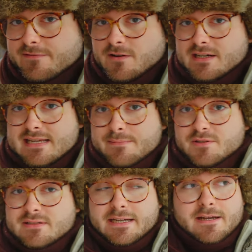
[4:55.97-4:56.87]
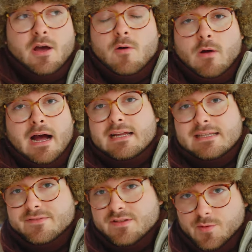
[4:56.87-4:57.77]
for example, like where I
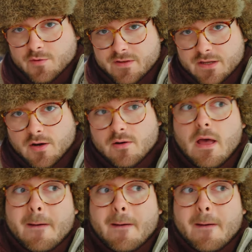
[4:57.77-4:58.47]
live in Rovigo,